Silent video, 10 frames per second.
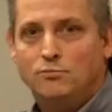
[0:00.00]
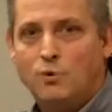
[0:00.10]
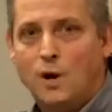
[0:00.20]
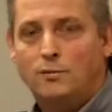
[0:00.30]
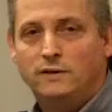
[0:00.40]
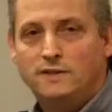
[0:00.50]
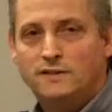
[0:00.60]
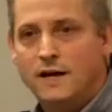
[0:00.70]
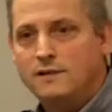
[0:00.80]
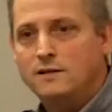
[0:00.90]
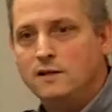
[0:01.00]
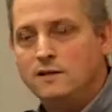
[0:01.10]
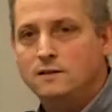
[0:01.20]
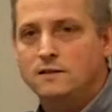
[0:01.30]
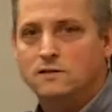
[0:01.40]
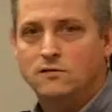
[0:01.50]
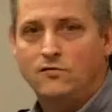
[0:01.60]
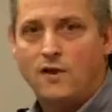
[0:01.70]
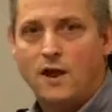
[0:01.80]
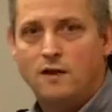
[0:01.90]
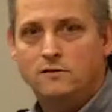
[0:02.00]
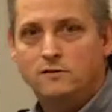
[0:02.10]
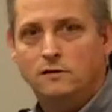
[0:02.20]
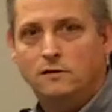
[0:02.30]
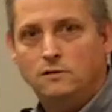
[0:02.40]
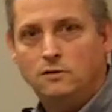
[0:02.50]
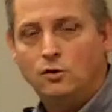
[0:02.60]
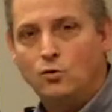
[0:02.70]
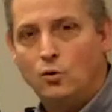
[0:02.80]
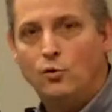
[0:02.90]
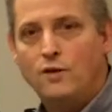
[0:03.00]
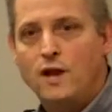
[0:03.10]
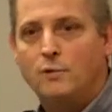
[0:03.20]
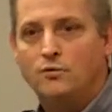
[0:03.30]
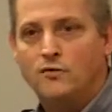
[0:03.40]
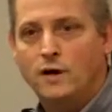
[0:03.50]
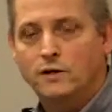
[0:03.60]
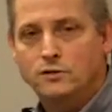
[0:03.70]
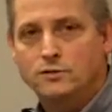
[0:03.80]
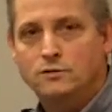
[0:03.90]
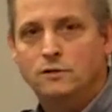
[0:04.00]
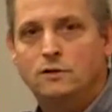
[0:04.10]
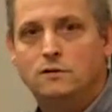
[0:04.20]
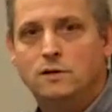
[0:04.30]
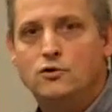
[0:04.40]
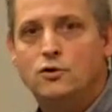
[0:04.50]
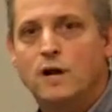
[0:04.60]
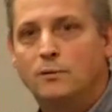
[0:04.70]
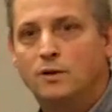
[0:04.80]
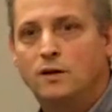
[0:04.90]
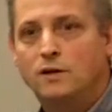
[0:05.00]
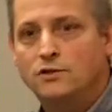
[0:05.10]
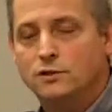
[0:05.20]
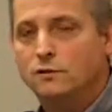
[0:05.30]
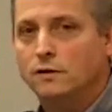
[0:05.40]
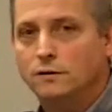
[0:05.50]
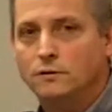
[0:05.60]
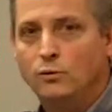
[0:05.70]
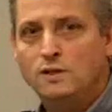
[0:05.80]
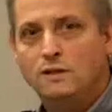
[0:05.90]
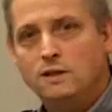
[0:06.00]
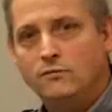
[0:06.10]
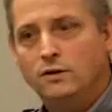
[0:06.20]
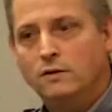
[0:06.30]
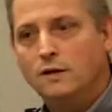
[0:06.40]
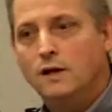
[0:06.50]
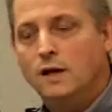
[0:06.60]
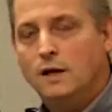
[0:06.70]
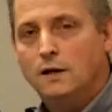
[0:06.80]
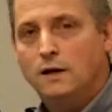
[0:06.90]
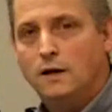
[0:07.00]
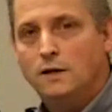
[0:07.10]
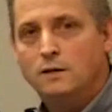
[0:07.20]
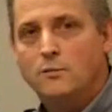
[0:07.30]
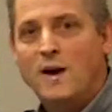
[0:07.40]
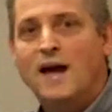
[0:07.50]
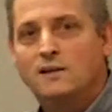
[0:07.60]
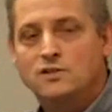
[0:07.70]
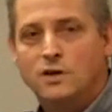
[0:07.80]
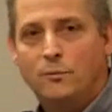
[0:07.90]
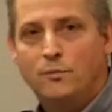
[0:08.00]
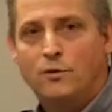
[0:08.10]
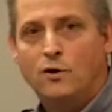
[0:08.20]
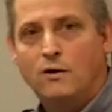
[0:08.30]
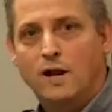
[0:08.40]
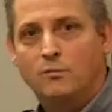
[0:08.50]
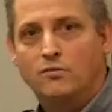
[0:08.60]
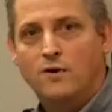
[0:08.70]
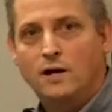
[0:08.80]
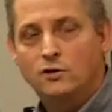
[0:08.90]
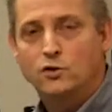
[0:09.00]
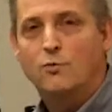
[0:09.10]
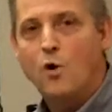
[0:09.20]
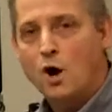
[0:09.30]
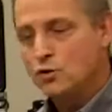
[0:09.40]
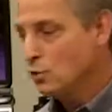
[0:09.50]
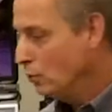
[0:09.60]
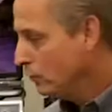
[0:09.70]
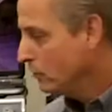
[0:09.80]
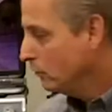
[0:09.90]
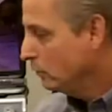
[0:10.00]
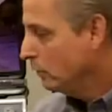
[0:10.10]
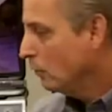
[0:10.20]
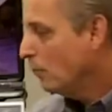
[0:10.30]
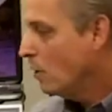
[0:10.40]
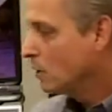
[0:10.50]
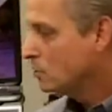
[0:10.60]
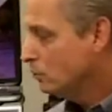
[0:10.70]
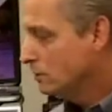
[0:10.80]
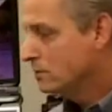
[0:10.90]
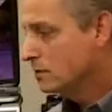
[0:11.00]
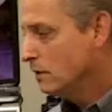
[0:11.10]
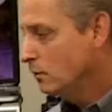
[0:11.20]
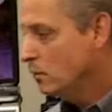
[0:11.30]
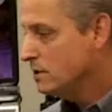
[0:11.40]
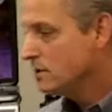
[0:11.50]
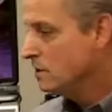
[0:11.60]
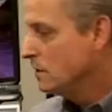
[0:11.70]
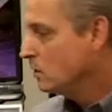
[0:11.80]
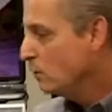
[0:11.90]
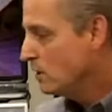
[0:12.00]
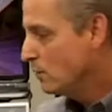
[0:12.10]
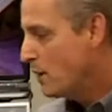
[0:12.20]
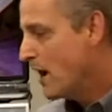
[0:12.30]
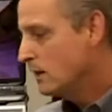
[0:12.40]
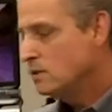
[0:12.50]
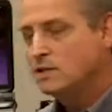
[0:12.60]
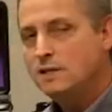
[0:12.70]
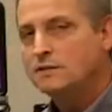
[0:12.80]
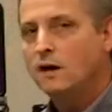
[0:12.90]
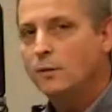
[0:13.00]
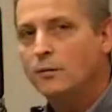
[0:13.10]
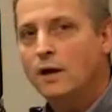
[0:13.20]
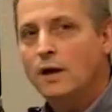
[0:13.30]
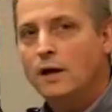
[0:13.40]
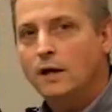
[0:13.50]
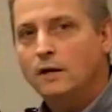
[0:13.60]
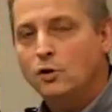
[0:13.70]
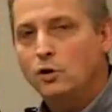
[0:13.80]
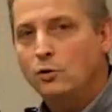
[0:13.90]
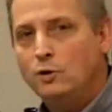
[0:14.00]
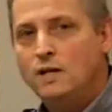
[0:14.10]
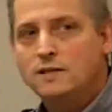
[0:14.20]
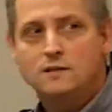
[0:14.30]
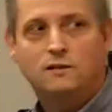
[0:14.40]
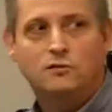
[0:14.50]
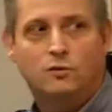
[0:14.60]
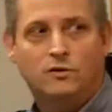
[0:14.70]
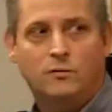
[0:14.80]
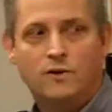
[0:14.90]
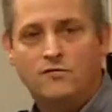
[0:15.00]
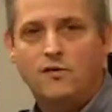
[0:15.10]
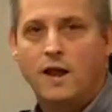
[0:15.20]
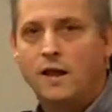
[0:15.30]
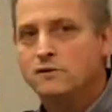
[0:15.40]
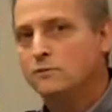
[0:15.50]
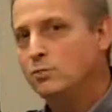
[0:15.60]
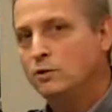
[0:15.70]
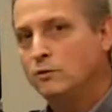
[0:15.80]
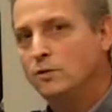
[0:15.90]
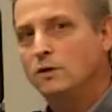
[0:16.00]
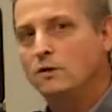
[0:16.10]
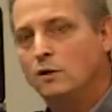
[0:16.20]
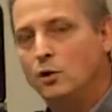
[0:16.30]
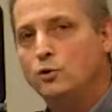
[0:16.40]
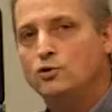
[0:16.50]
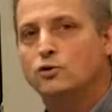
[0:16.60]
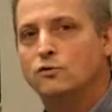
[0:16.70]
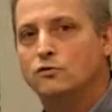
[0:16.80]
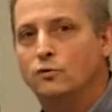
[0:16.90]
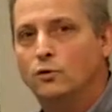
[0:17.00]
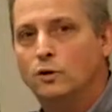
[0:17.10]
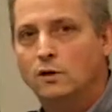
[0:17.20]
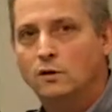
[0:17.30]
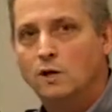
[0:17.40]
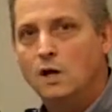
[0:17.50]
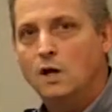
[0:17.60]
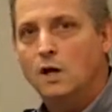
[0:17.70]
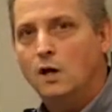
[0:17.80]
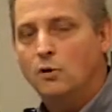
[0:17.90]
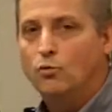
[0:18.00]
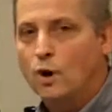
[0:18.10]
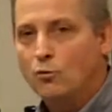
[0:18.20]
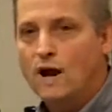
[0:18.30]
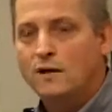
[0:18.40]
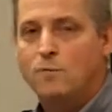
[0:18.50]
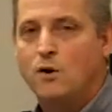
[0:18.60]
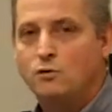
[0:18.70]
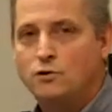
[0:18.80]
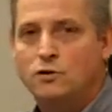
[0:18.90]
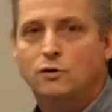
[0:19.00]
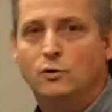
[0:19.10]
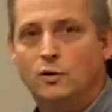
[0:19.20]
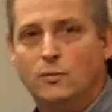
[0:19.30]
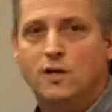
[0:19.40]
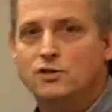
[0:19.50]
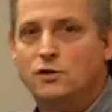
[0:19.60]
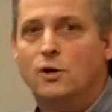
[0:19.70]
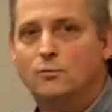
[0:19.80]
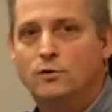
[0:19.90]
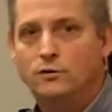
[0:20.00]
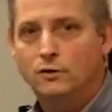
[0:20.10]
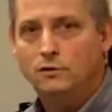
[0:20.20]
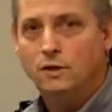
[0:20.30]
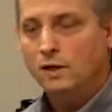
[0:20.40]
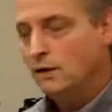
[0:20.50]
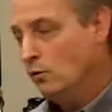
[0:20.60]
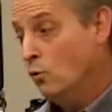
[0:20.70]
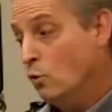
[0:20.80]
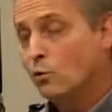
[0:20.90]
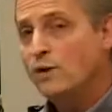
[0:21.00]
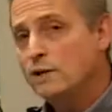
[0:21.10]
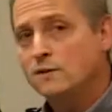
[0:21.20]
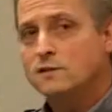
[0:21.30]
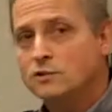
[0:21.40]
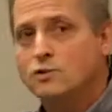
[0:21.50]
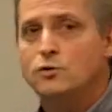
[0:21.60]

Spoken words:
properly sizing heat sinks and fans to cool the amplifiers in your application. We can even package up our amplifiers, our modules. A module is what you see here. We can package these up and include heat sinks with them and fans and put them in enclosures for a rack mount unit or a benchtop unit, or we can assist